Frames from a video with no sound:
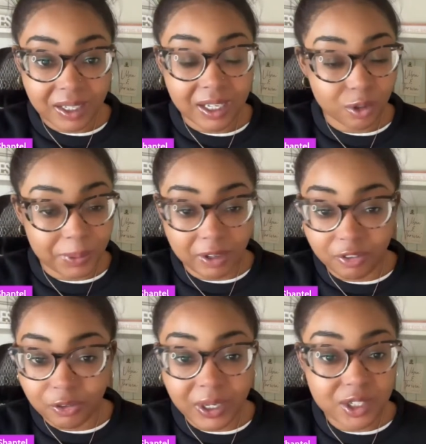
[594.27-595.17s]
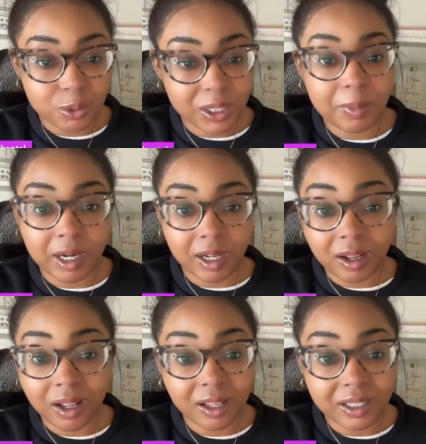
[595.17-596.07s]
It will be a free 20-minute
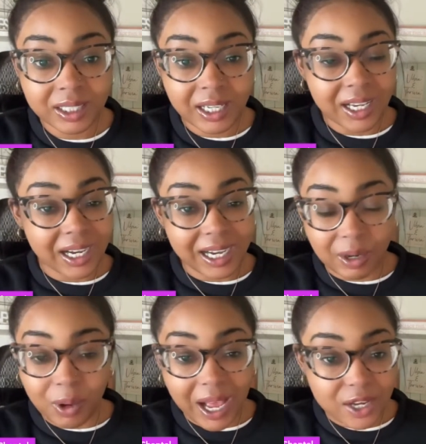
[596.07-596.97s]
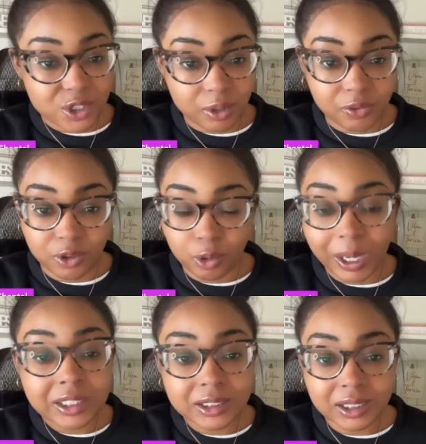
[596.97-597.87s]
call and I will ask you a few
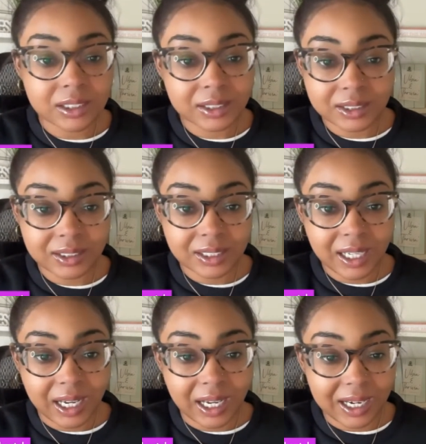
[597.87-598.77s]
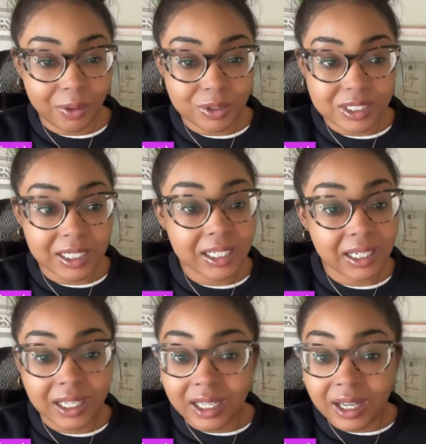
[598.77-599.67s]
questions and I will
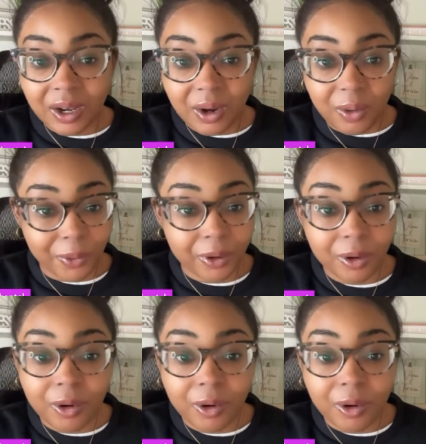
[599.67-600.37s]
see where you're